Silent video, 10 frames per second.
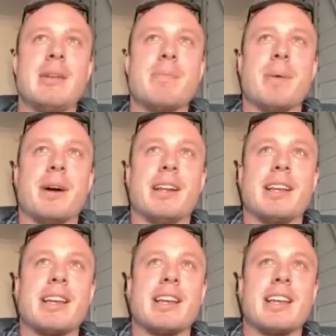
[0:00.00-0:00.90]
But
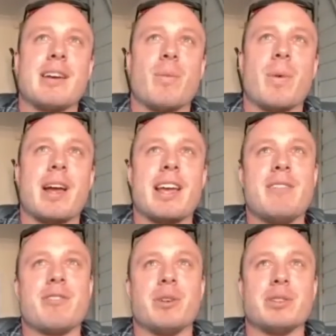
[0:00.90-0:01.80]
where he
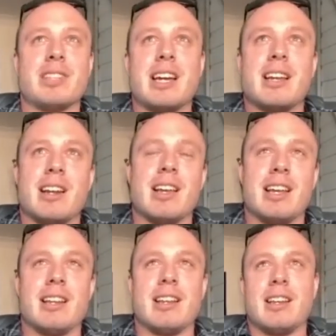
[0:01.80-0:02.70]
falls down
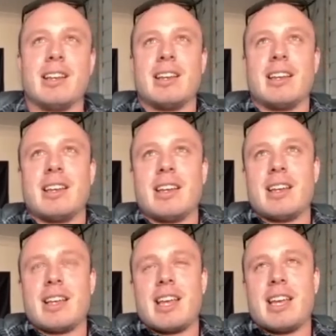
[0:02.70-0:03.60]
and
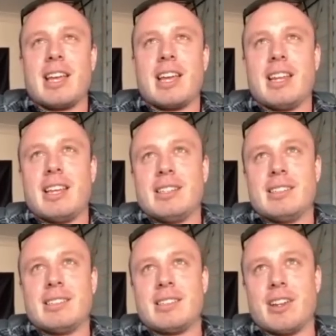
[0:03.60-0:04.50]
in
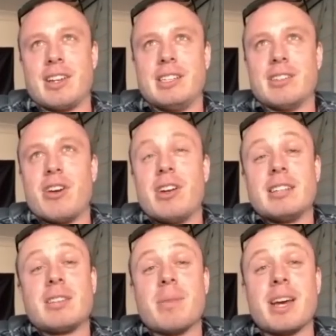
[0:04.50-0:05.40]
his, his own
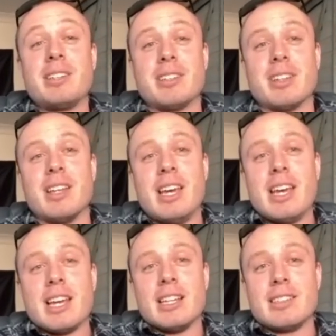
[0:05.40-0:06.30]
estimation,
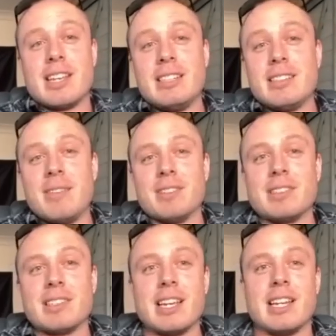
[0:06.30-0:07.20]
is he's even
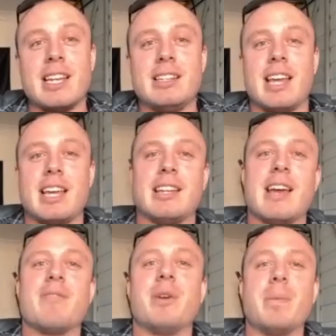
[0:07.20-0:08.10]
said he
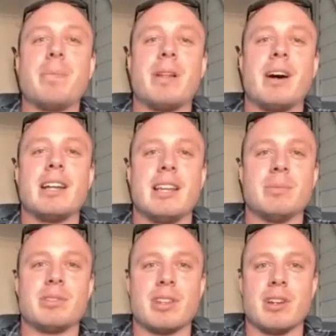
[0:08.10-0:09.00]
never applied
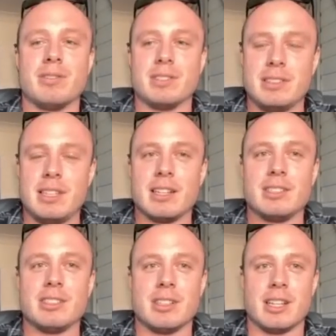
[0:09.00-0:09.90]
himself as
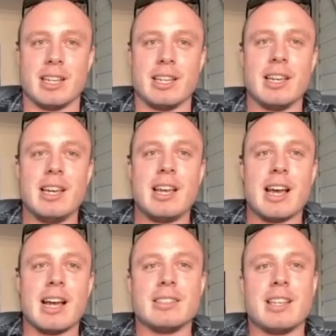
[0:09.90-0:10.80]
diligently
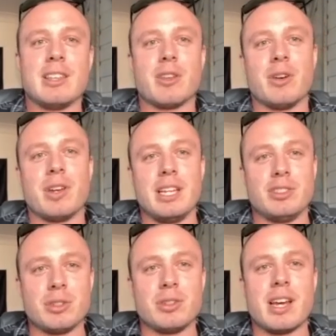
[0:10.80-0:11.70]
as he thought he
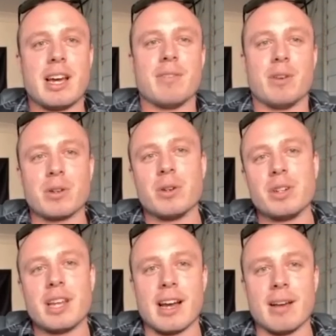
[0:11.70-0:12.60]
should have or
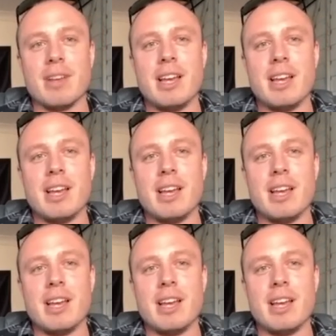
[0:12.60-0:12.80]
could have,